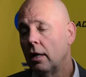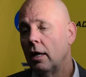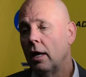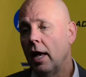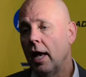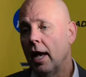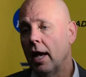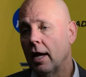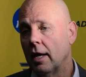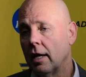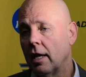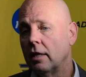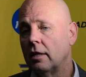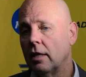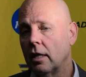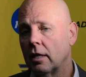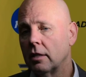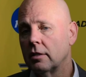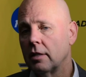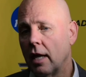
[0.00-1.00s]
And I
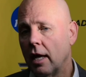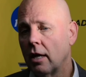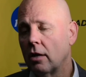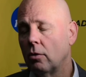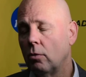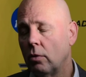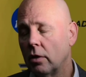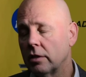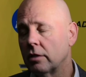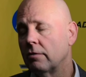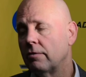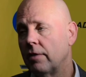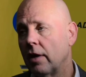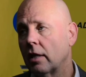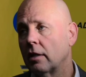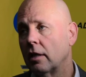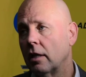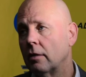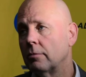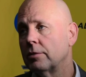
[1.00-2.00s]
think his ankle was
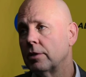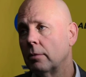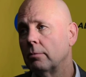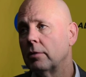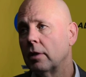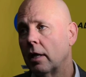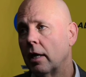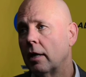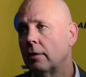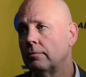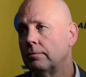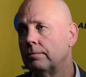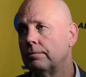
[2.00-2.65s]
affecting him some today.